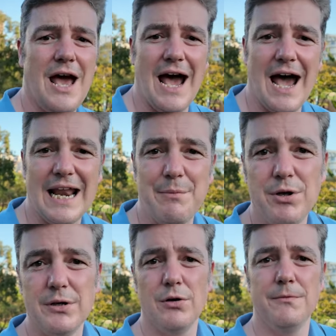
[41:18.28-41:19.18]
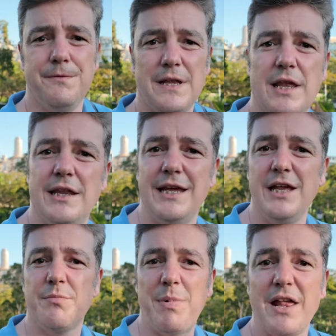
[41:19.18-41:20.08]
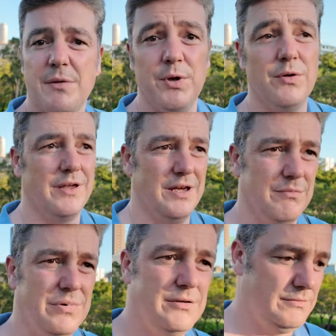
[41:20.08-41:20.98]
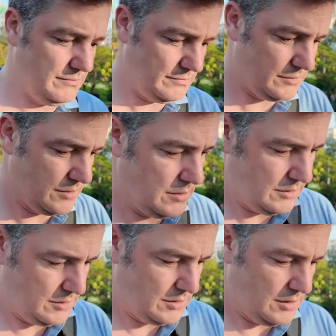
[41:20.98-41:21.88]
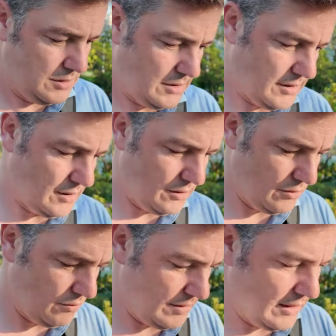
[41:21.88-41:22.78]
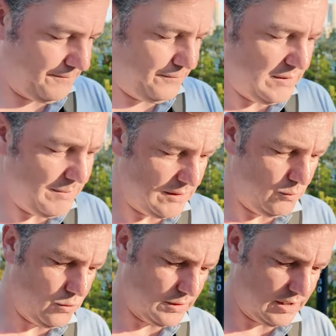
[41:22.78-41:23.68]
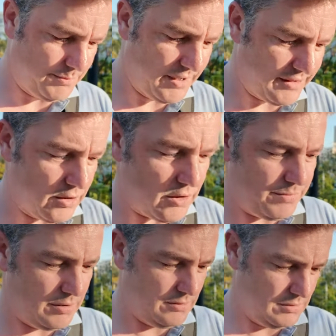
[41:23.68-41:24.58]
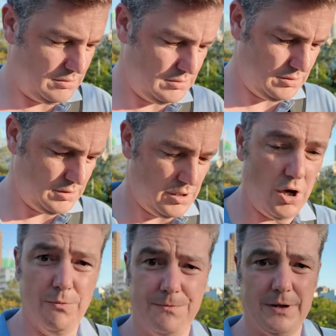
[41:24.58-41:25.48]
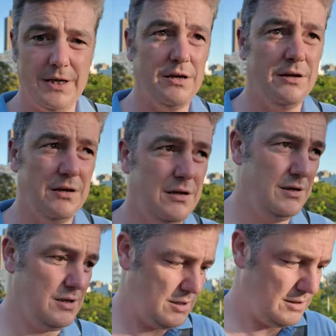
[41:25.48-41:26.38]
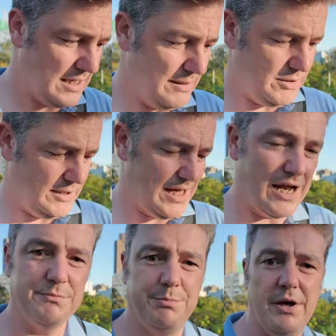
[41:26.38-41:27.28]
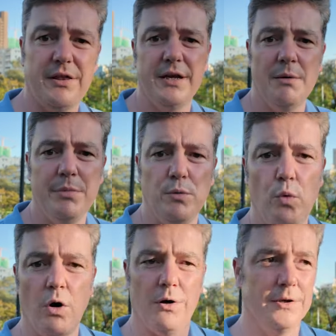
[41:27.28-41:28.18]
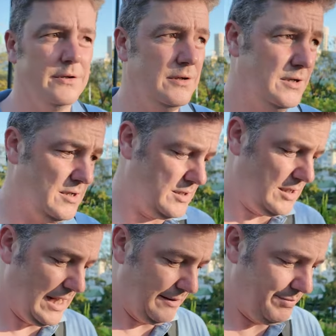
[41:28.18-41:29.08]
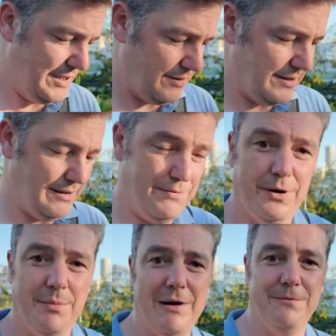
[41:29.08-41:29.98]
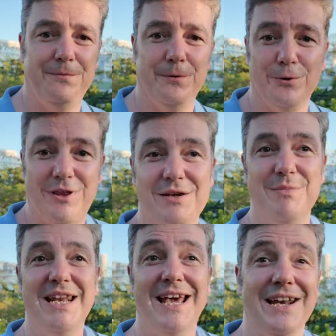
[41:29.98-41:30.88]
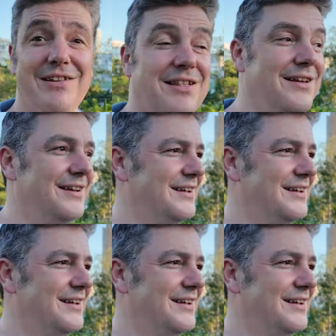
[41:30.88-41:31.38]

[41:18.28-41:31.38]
And I'm going to go and visit the Space Museum. So it's a 3-minute walk to the bus stop, hopefully. Then I'm going to catch bus number 1 and be on it for about 40 minutes.